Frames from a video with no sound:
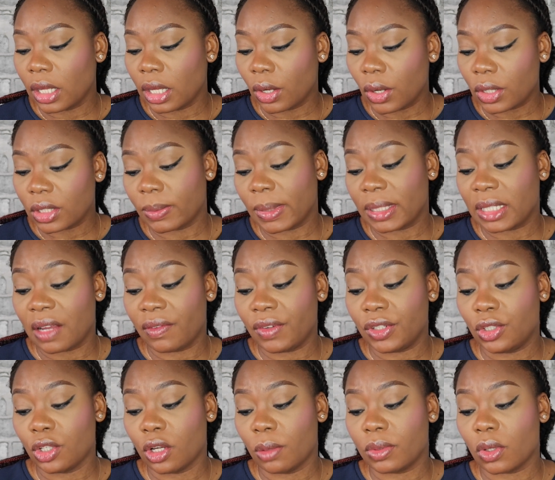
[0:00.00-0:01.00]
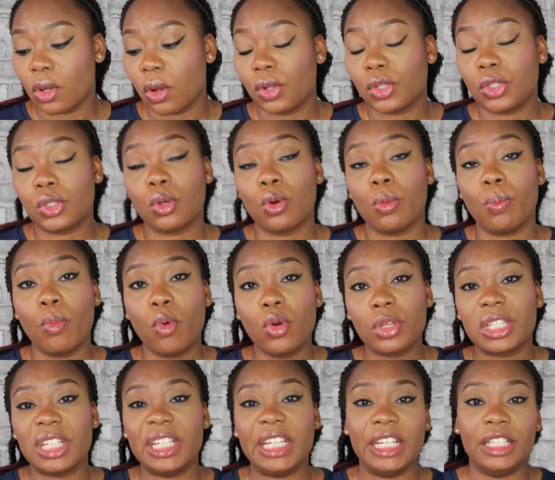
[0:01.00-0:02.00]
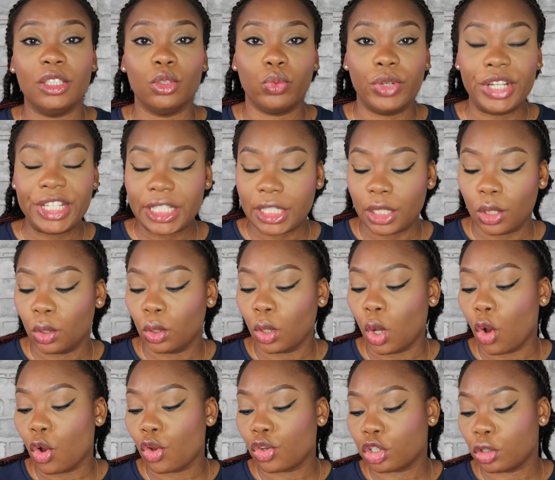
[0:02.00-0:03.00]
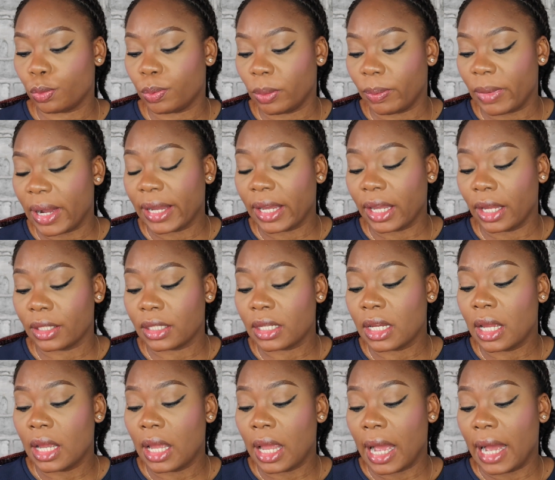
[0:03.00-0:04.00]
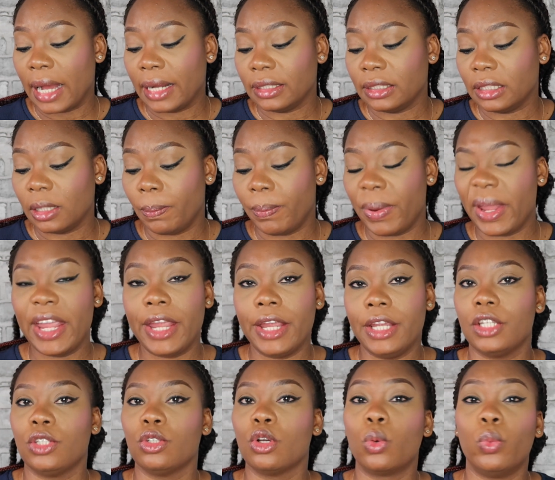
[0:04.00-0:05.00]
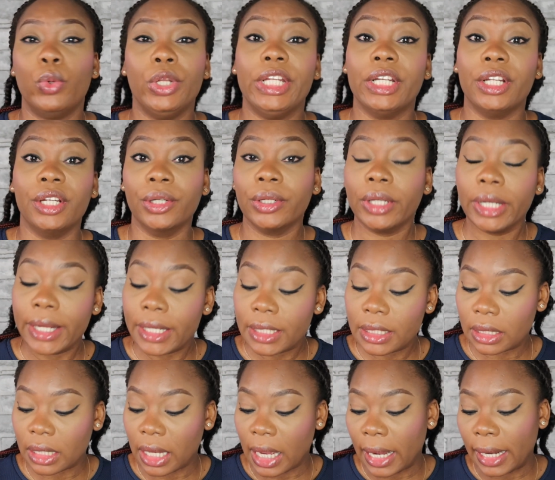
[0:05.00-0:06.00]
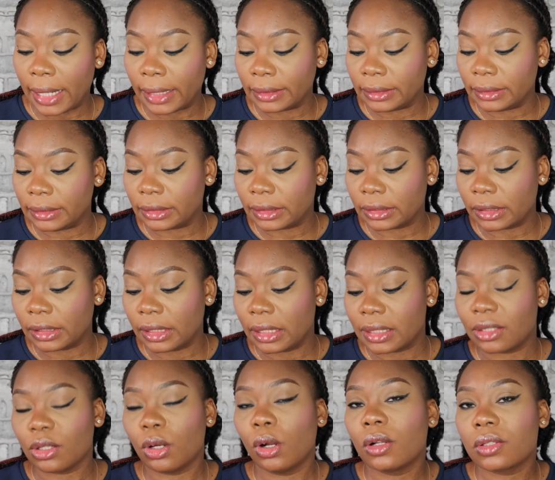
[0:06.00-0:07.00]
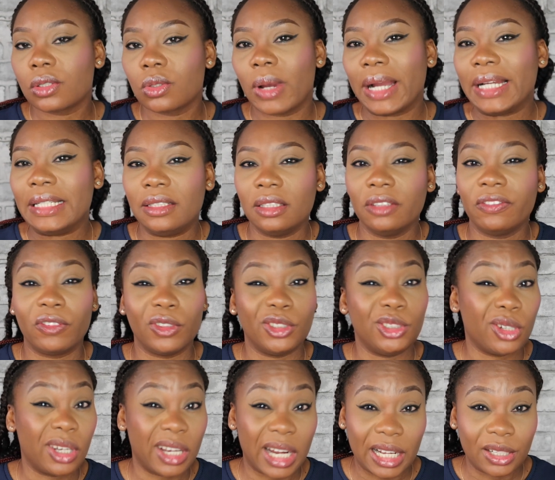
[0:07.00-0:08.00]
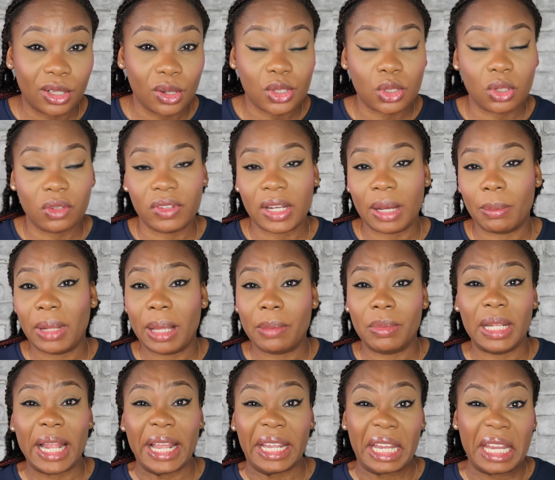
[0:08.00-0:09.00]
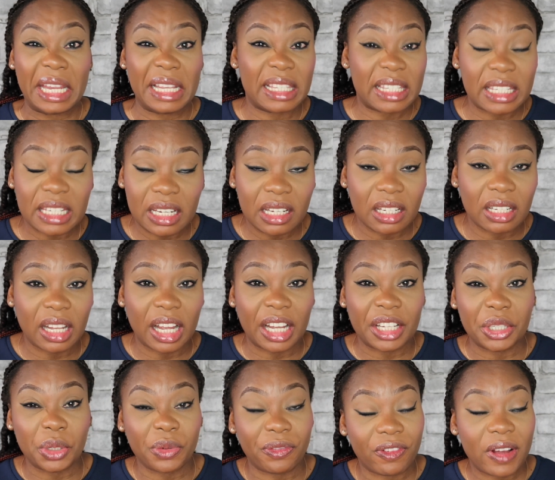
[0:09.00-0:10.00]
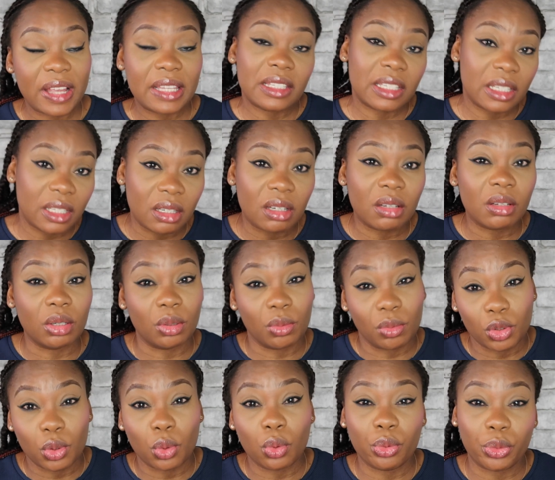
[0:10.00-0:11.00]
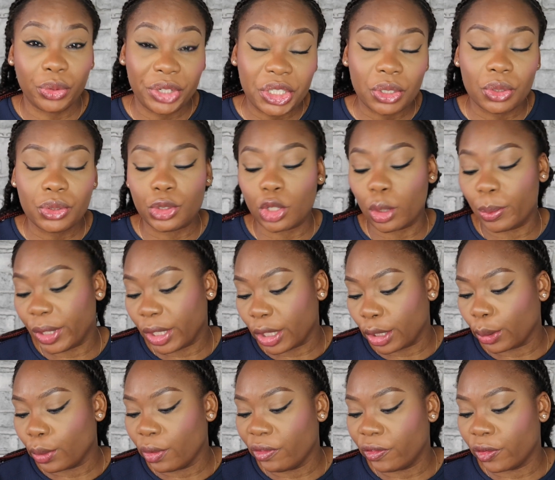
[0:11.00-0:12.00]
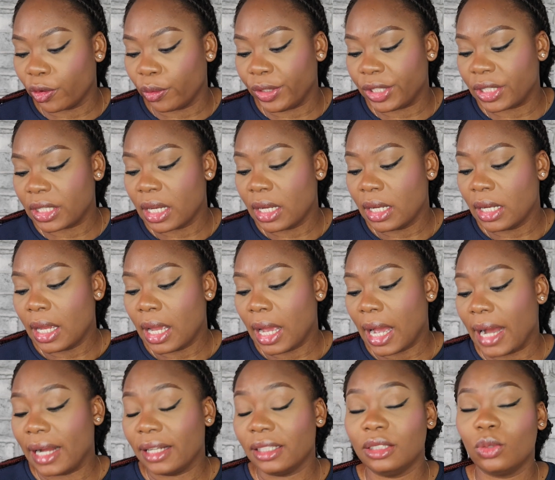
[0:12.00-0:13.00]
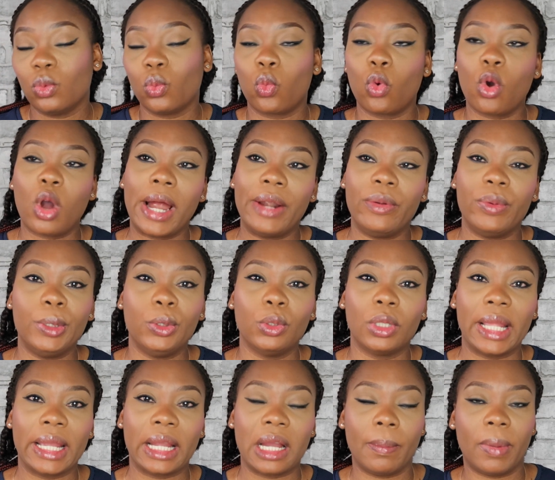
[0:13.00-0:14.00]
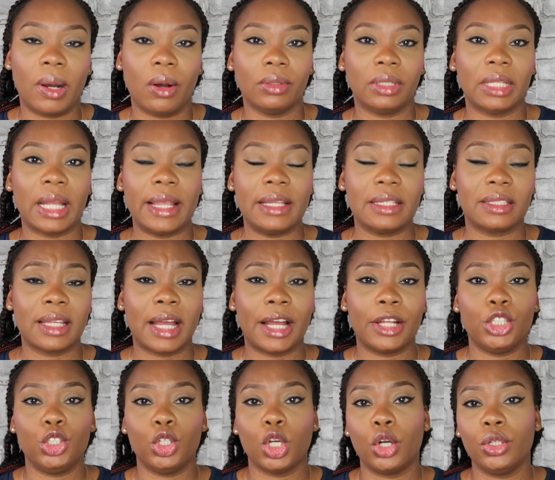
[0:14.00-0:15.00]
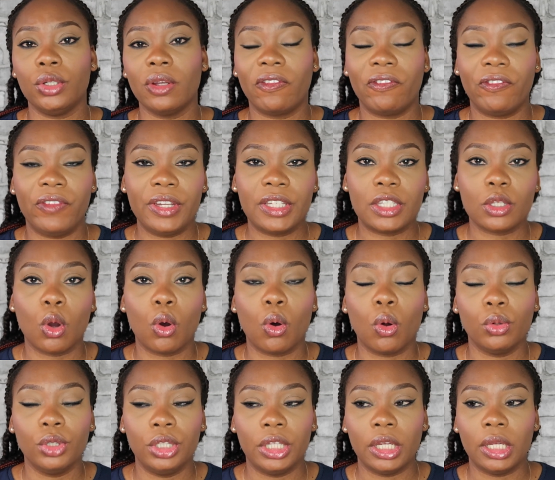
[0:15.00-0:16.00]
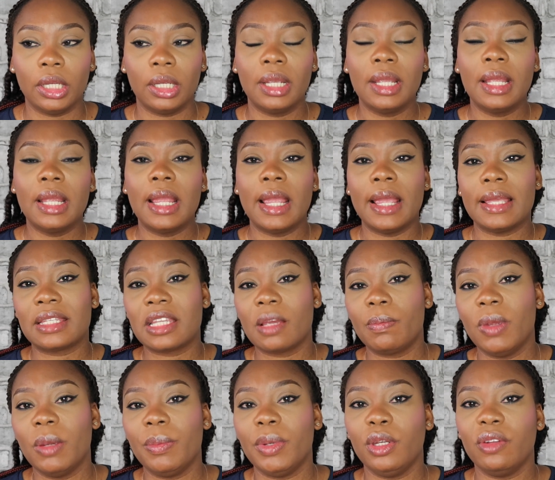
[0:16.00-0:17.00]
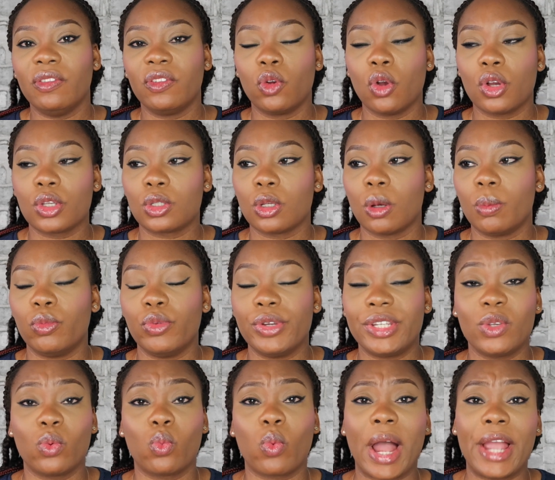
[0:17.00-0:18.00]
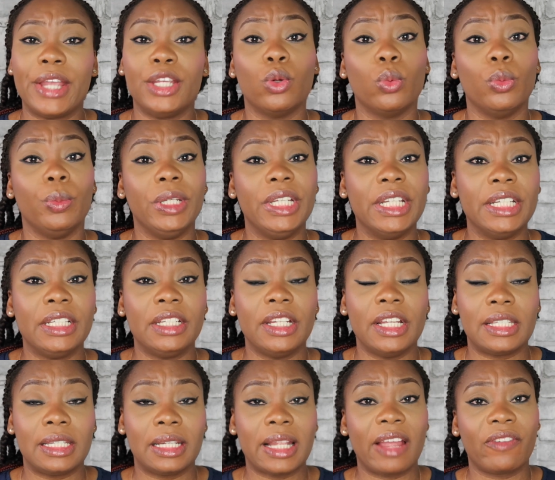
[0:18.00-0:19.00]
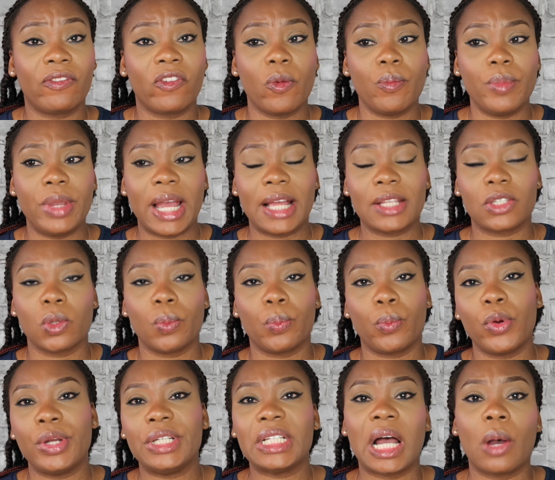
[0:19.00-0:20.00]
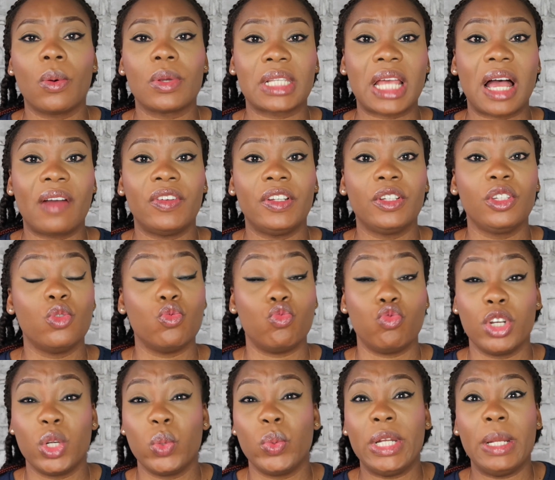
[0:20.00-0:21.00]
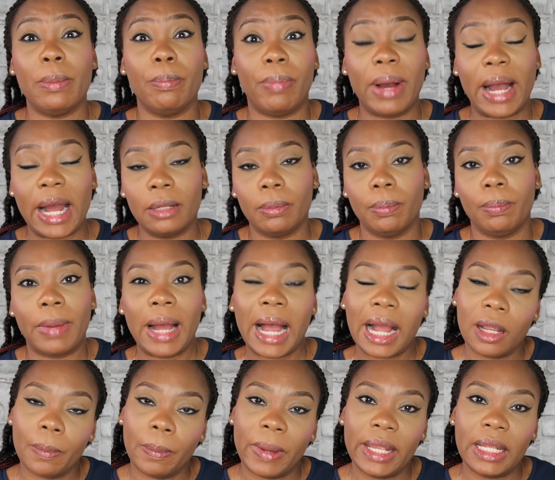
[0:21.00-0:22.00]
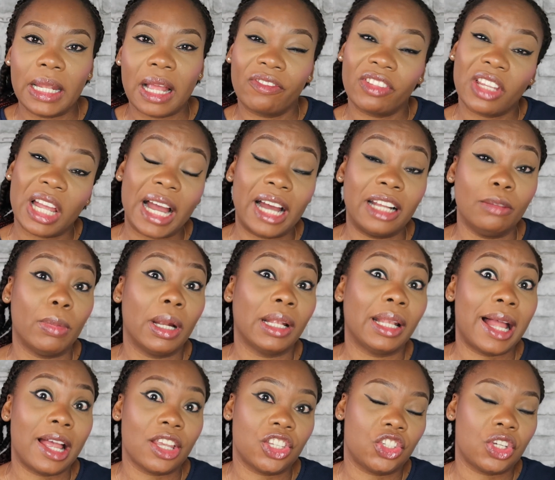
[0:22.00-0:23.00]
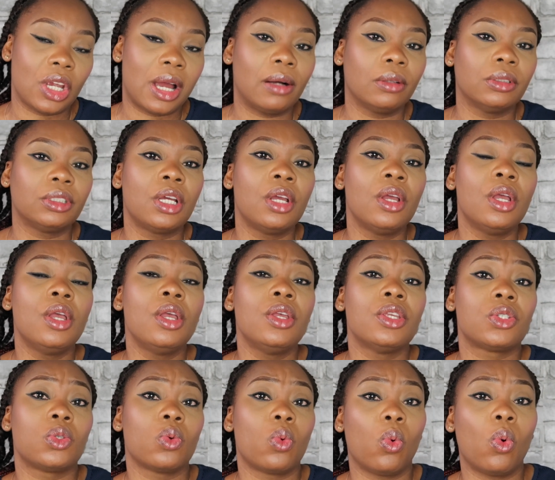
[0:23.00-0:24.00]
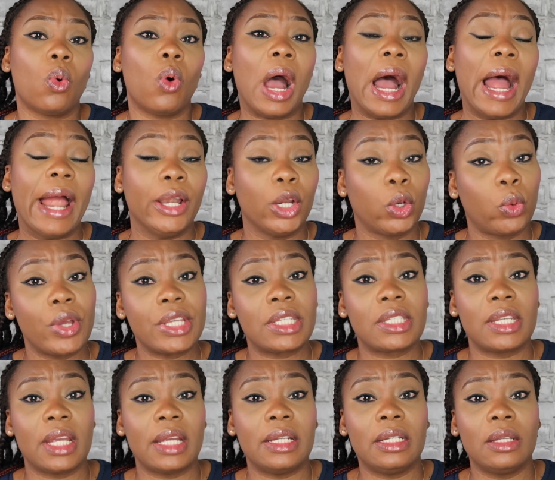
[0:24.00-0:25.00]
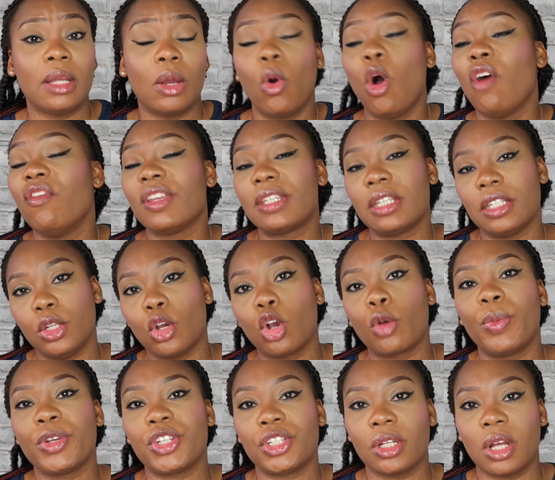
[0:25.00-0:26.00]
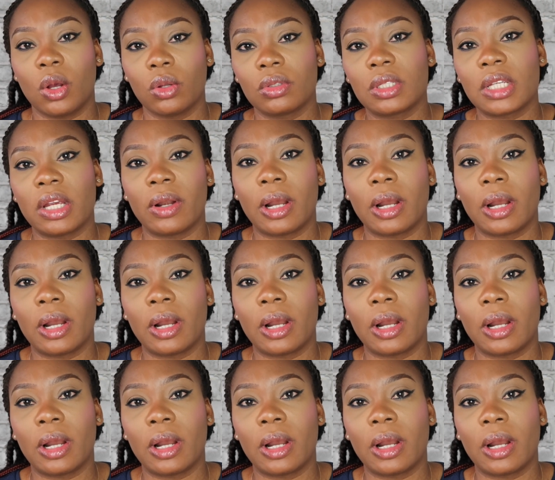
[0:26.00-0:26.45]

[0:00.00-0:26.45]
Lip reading: customer service jobs also mostly in retail or supermarket, and the pay is not really great, and it's also ideal for young adults. So if you have like 18 and you fancy retail job, you can go for it. And what I really don't like about that is that you're on your feet all day, except maybe you've got some reason why you'll be needing a seat. Like for me, at some point I was having really bad back pain after I had my last child, so I requested, obviously, the occupational